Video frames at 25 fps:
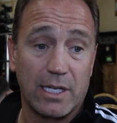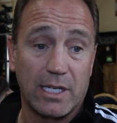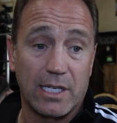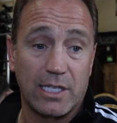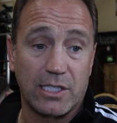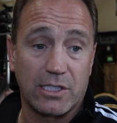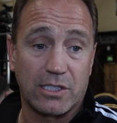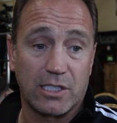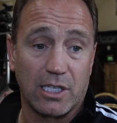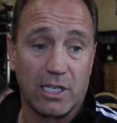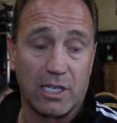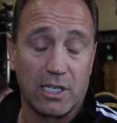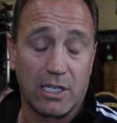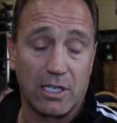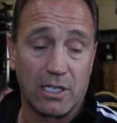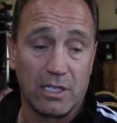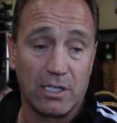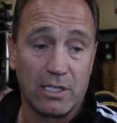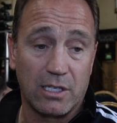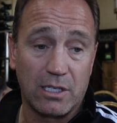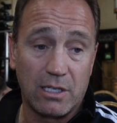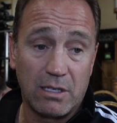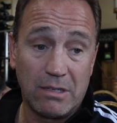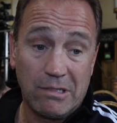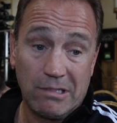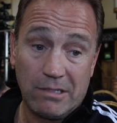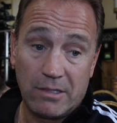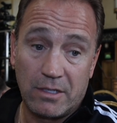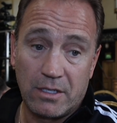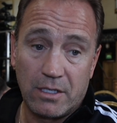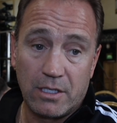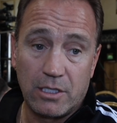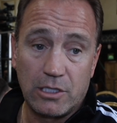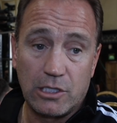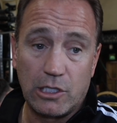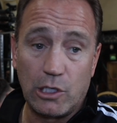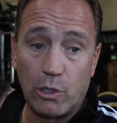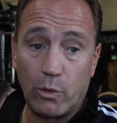is a
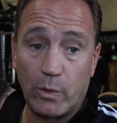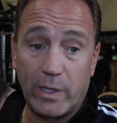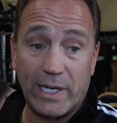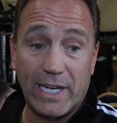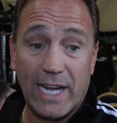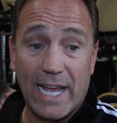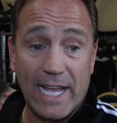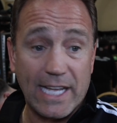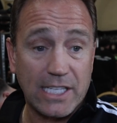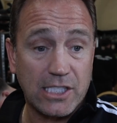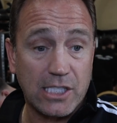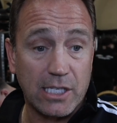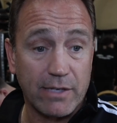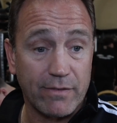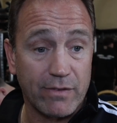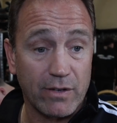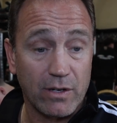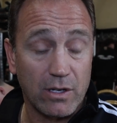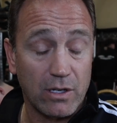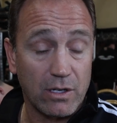little inactive.